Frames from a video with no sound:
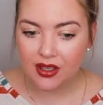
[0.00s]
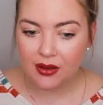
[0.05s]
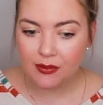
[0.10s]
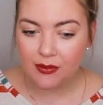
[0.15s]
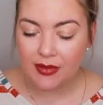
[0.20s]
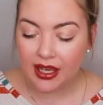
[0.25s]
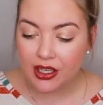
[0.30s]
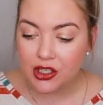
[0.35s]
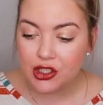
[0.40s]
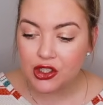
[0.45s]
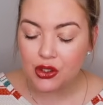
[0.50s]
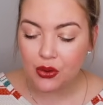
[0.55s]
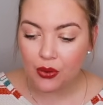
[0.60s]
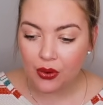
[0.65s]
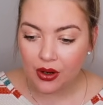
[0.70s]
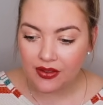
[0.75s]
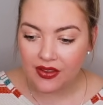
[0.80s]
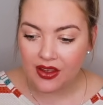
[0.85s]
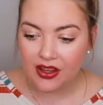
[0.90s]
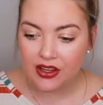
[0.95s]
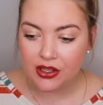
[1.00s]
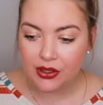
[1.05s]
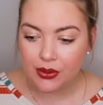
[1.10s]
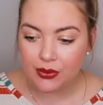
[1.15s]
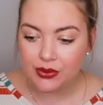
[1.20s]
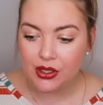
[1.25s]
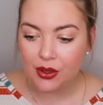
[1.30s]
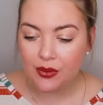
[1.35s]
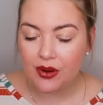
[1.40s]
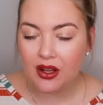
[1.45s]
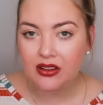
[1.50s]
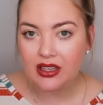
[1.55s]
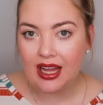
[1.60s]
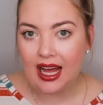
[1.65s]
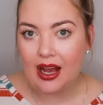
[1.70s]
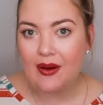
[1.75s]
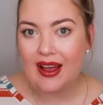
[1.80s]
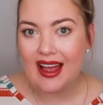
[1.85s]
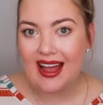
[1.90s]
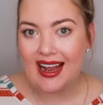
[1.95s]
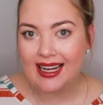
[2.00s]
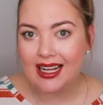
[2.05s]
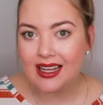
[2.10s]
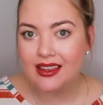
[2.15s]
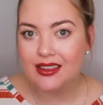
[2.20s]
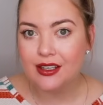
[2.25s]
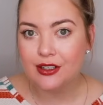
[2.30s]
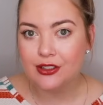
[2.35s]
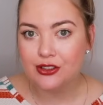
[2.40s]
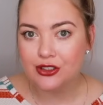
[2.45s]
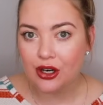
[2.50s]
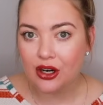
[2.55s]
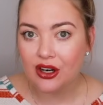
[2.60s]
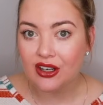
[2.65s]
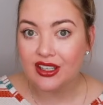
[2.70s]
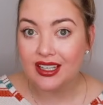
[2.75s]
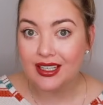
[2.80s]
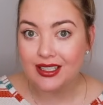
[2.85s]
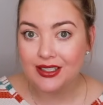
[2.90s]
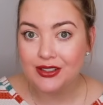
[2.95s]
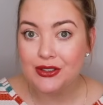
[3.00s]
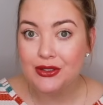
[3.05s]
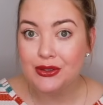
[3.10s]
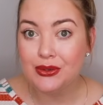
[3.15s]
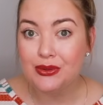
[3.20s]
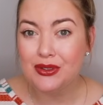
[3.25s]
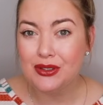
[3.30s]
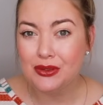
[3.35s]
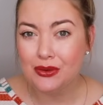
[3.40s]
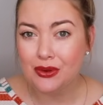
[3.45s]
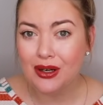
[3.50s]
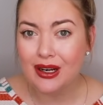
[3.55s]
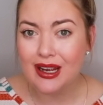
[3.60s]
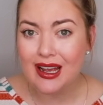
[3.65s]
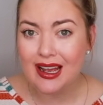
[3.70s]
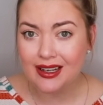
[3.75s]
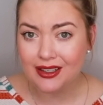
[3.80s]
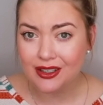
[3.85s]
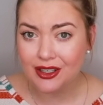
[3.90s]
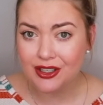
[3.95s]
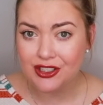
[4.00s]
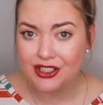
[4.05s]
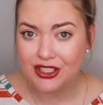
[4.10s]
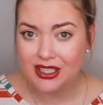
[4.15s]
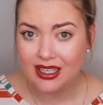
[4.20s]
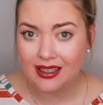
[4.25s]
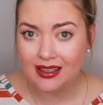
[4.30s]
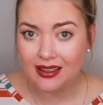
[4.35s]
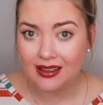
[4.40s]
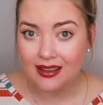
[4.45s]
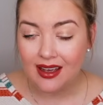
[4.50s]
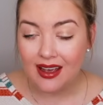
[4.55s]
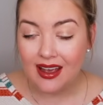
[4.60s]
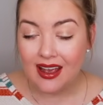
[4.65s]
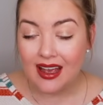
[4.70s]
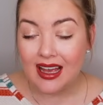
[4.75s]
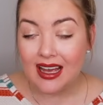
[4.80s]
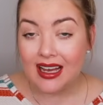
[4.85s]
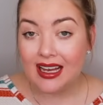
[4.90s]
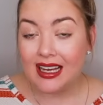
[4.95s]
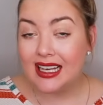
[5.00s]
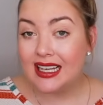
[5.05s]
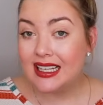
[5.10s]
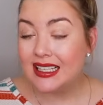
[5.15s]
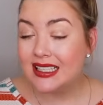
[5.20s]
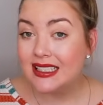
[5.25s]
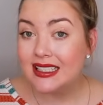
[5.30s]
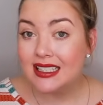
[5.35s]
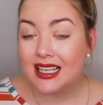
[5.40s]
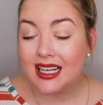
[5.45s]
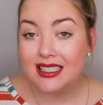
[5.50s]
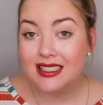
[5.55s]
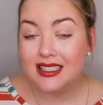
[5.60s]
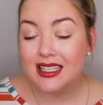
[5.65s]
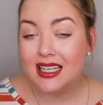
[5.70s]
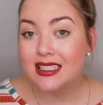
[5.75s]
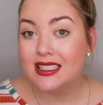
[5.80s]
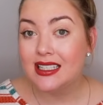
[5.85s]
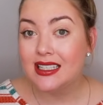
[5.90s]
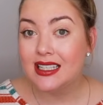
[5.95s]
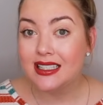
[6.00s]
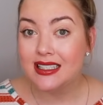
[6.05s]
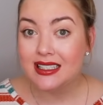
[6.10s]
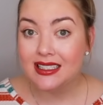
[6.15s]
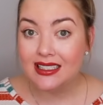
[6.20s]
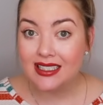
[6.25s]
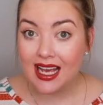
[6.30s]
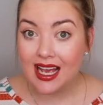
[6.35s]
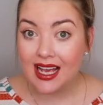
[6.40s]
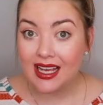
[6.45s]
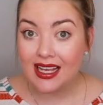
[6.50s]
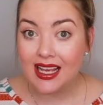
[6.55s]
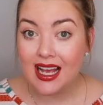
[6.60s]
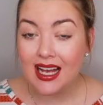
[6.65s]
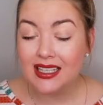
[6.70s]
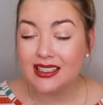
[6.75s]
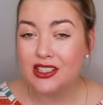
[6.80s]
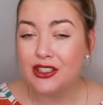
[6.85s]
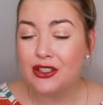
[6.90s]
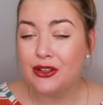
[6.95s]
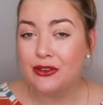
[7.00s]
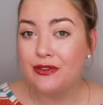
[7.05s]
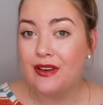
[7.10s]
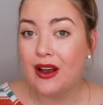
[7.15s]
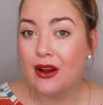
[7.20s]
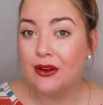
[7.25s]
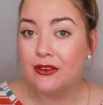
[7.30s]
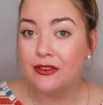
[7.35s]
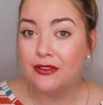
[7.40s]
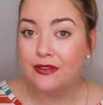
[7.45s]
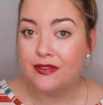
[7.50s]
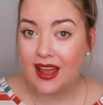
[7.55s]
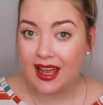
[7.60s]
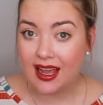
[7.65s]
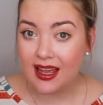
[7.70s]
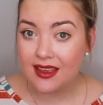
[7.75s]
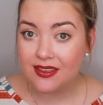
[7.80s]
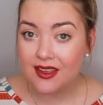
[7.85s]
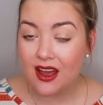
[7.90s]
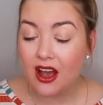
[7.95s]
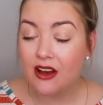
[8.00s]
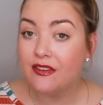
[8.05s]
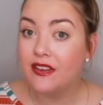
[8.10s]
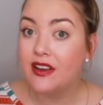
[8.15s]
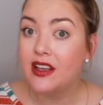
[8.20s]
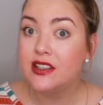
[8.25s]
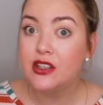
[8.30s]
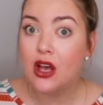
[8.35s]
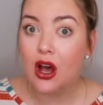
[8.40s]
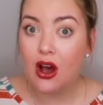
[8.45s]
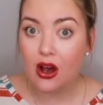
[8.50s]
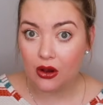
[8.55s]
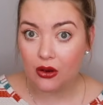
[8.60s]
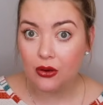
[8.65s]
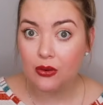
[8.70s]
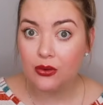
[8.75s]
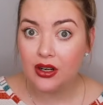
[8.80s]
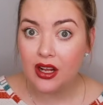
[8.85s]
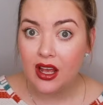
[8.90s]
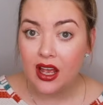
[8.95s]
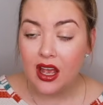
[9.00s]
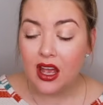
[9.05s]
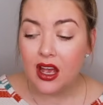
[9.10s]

make sure that you don't allow anything dark into your energy. Ian says that to this day he has a newfound faith of his own,